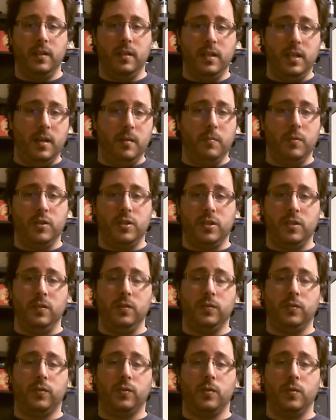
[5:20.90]
Namber
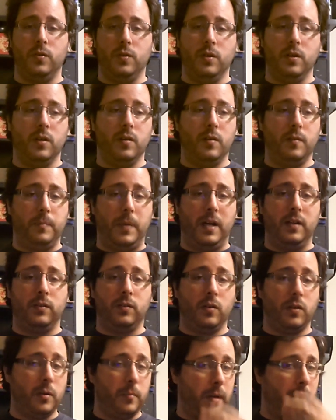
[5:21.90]
juice or about
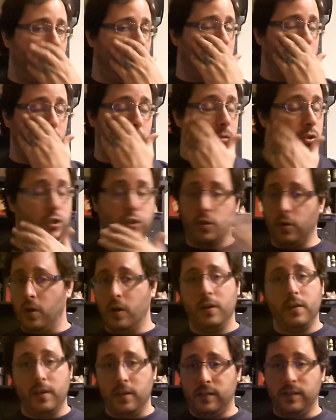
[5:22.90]
Doughnut Pounder. I'm
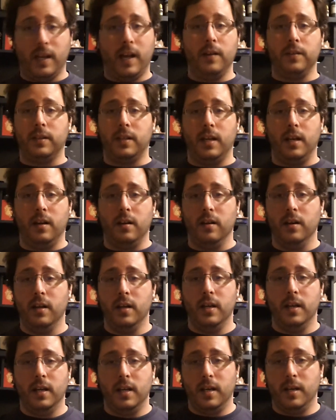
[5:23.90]
sure it's out there,
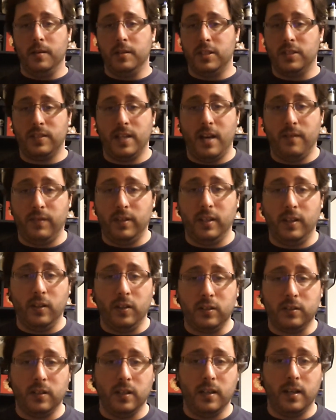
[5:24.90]
and I just haven't
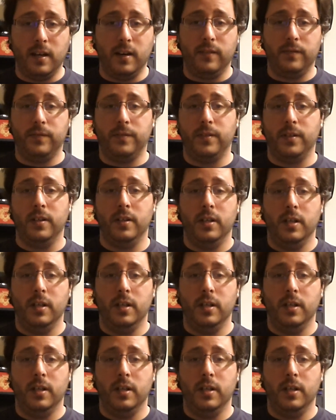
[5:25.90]
looked enough.